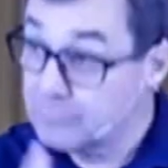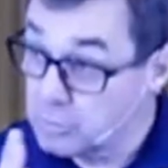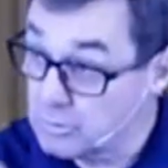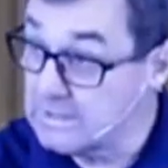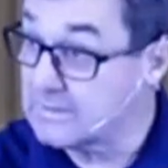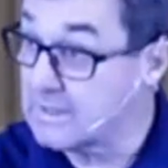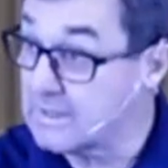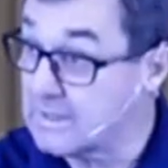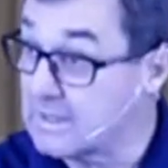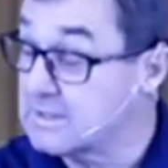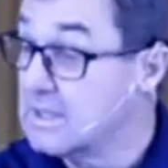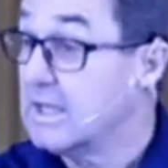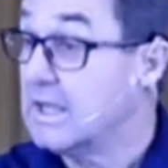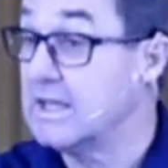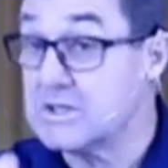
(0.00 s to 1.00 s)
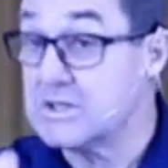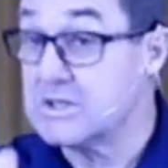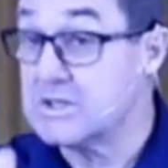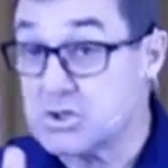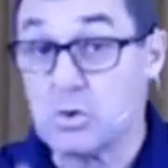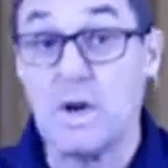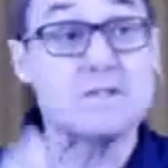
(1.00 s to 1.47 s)
you read that, it is
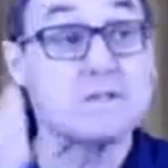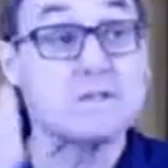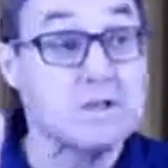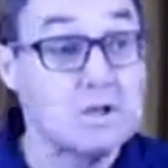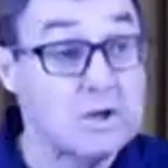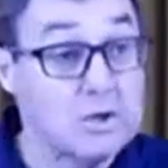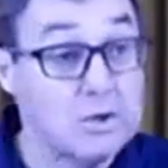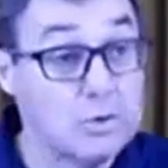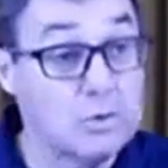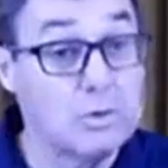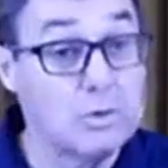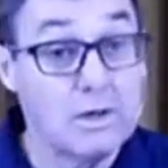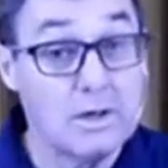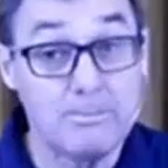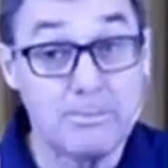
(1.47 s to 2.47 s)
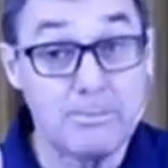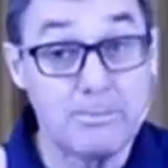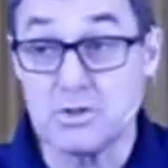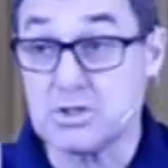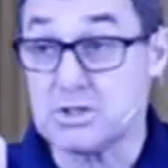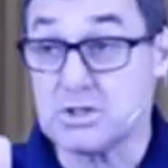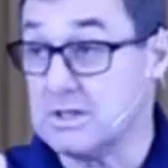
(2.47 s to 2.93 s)
Christ who
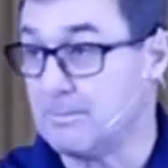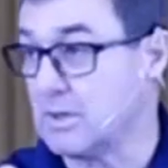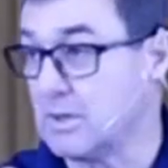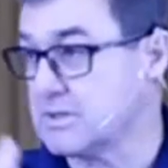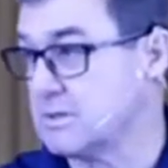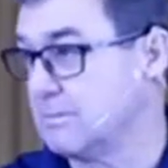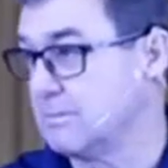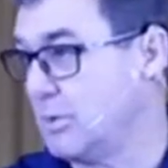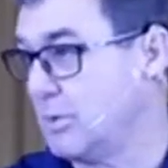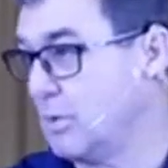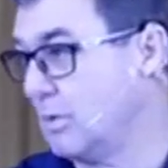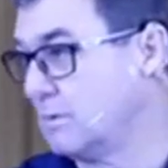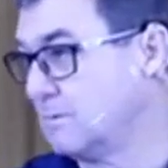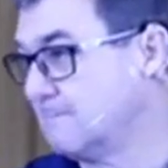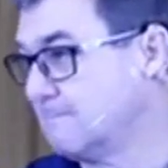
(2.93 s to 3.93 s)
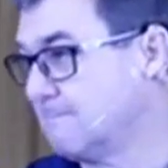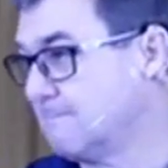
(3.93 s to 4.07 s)
approached the Apostle Paul,